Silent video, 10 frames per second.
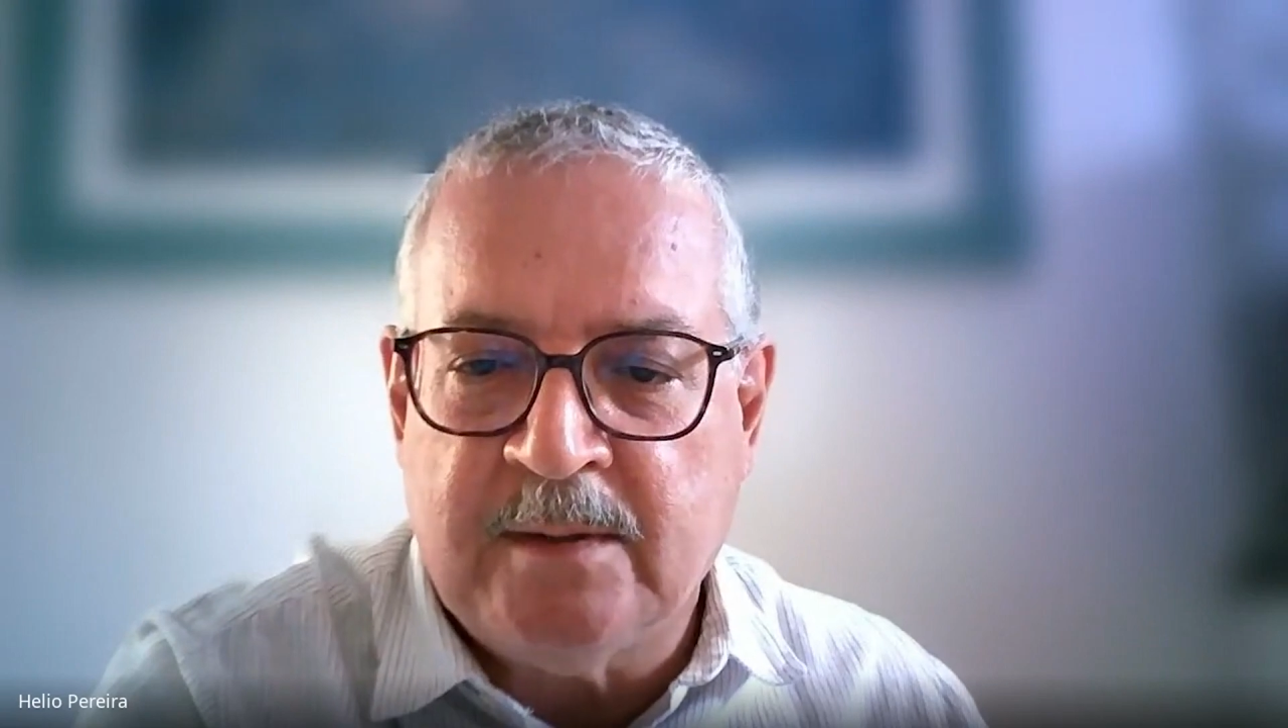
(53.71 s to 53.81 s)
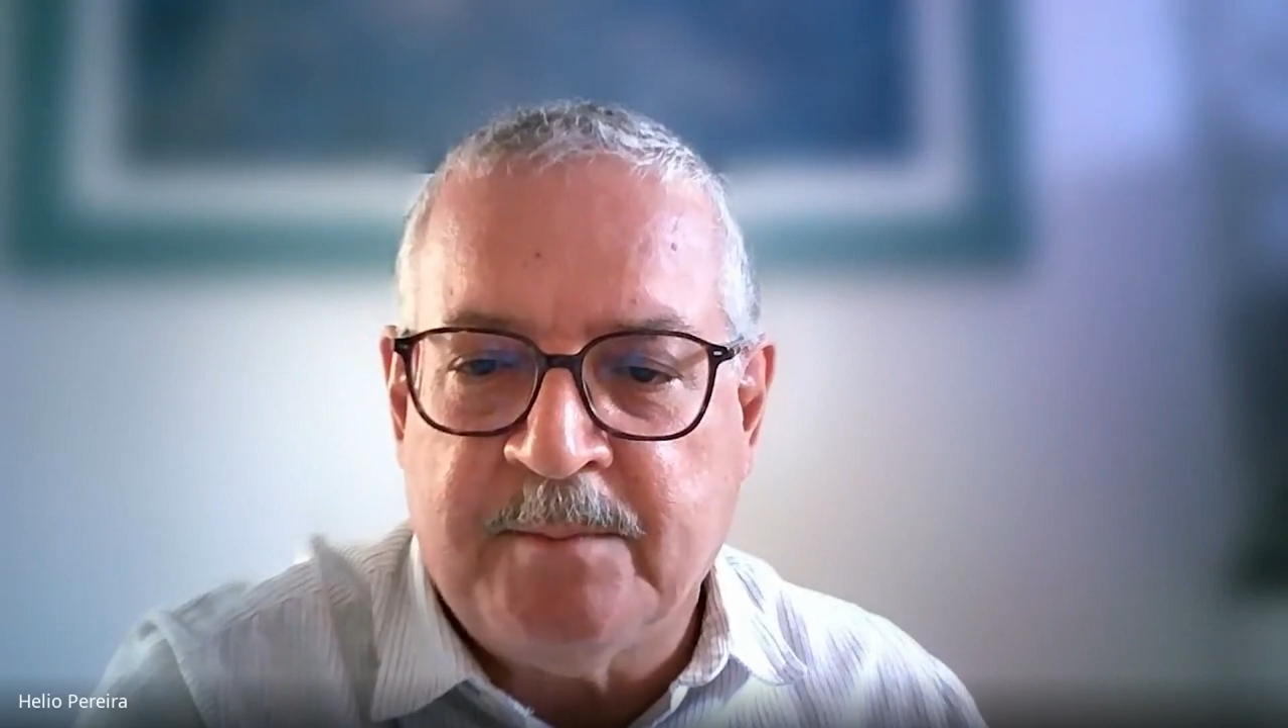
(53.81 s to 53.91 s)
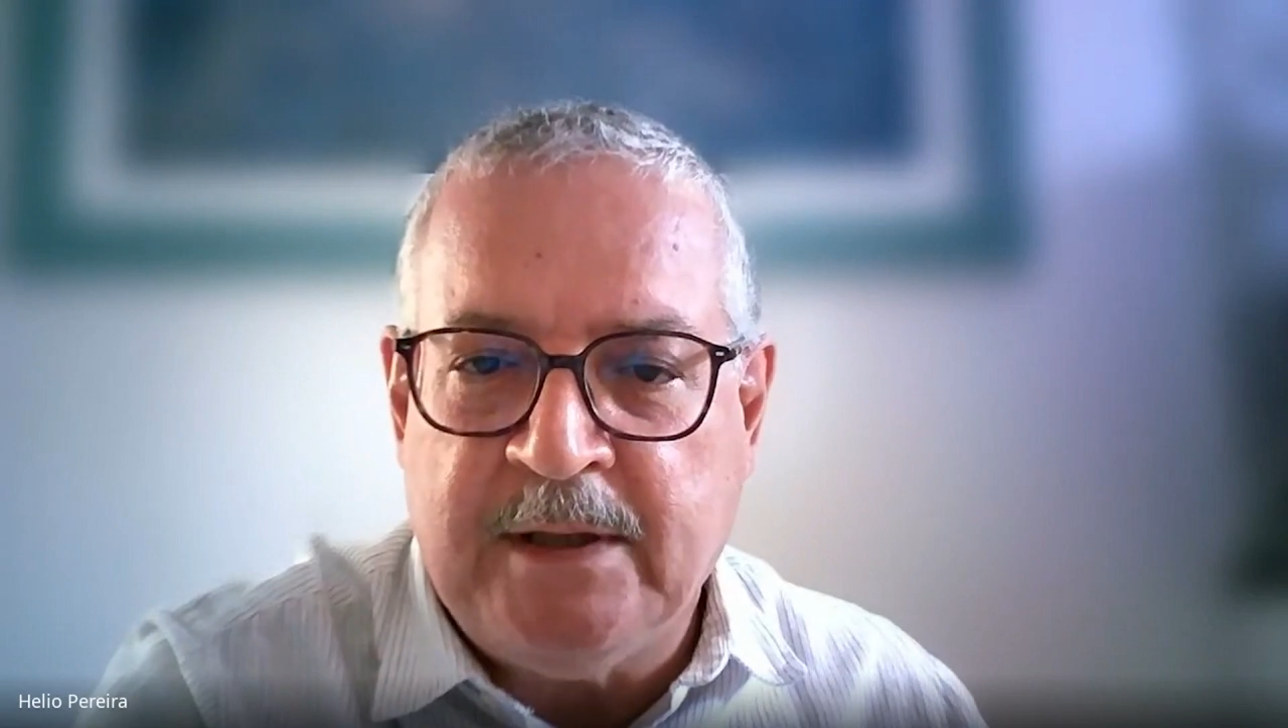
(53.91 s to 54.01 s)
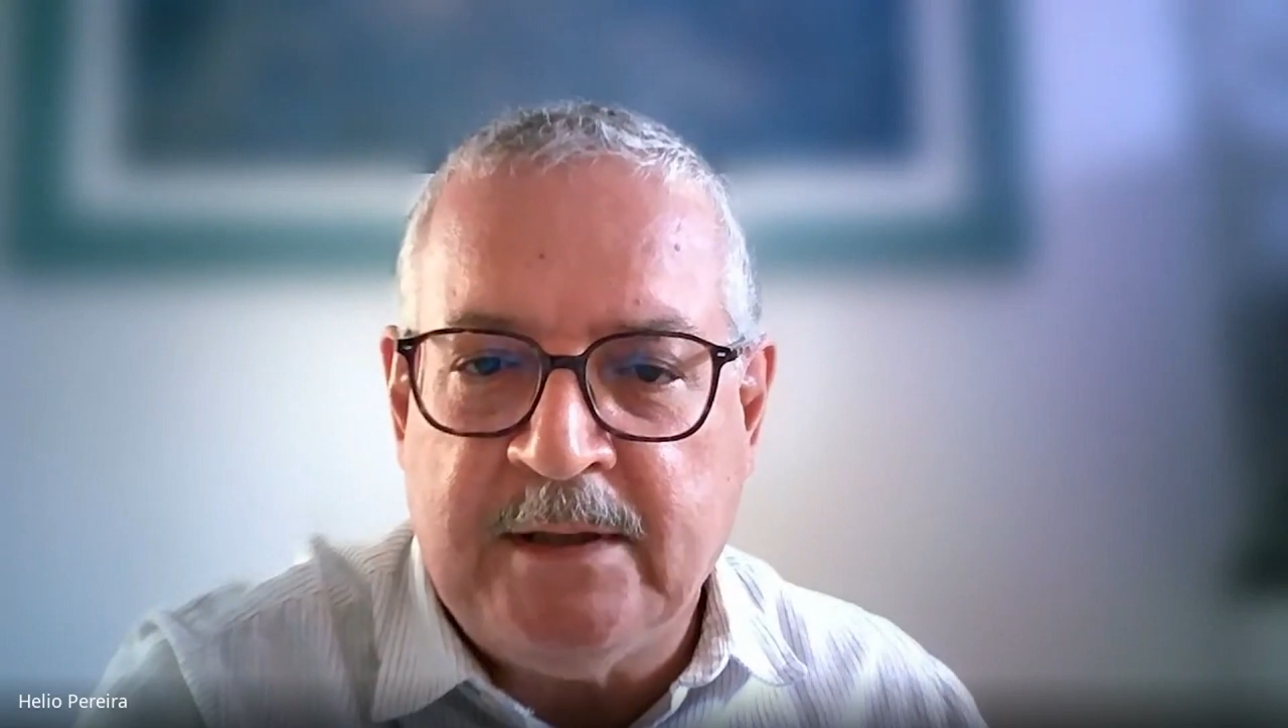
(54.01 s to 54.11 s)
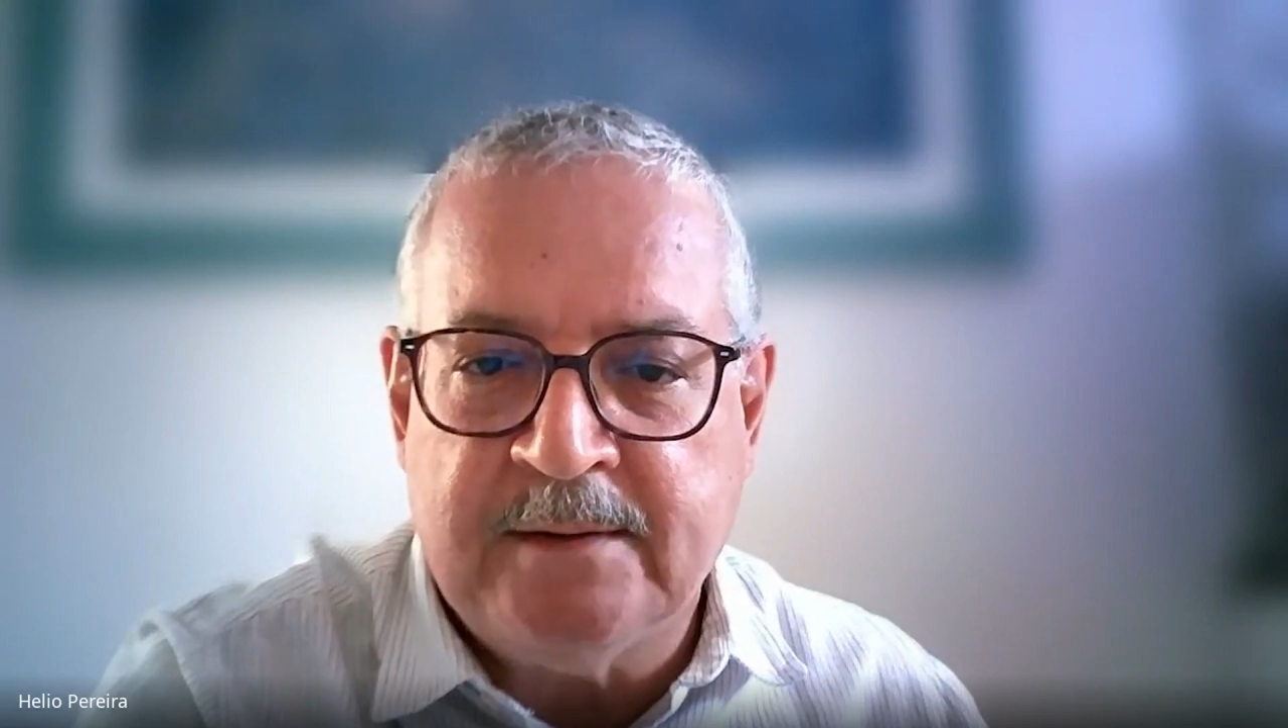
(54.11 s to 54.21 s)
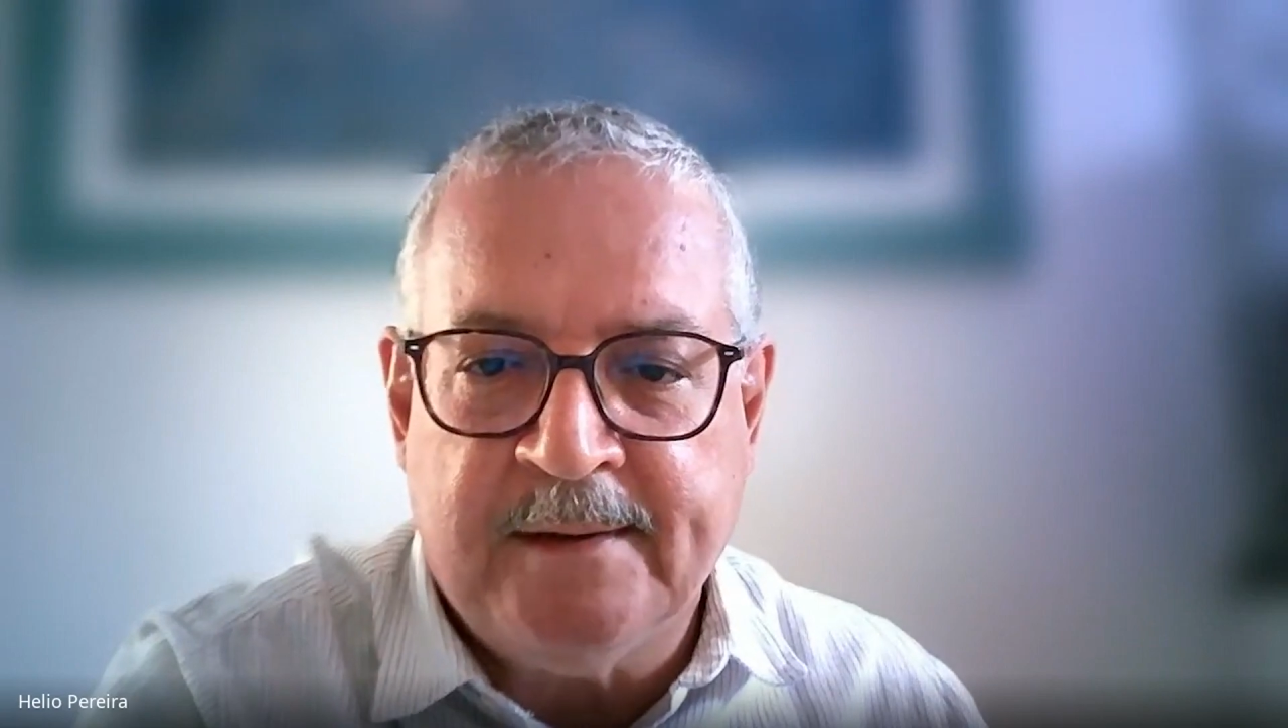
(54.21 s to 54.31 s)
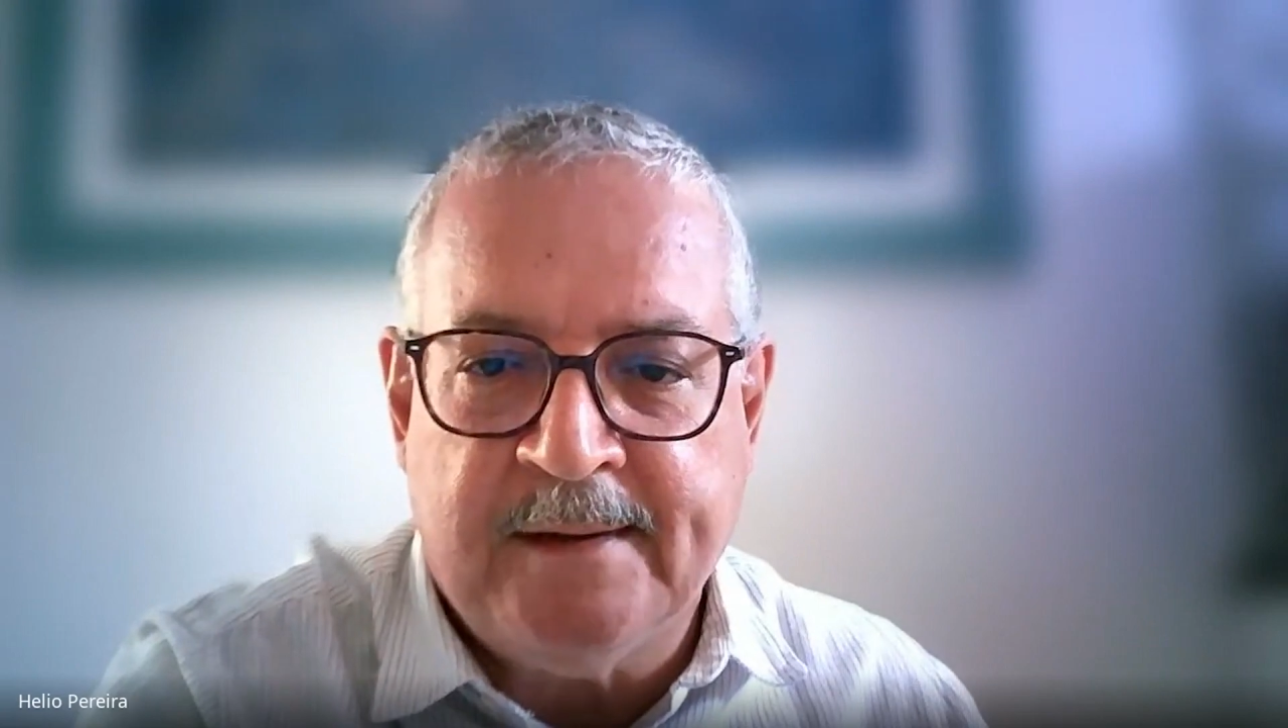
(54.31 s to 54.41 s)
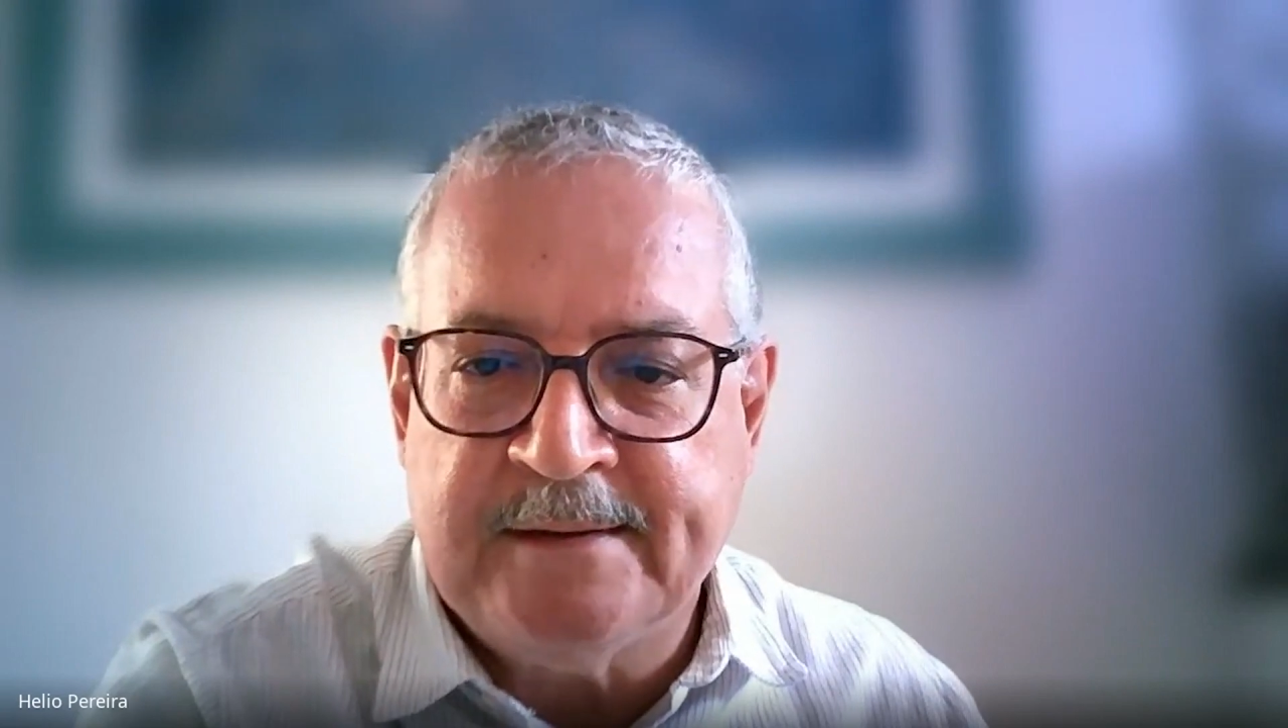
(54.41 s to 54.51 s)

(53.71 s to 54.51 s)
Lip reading: being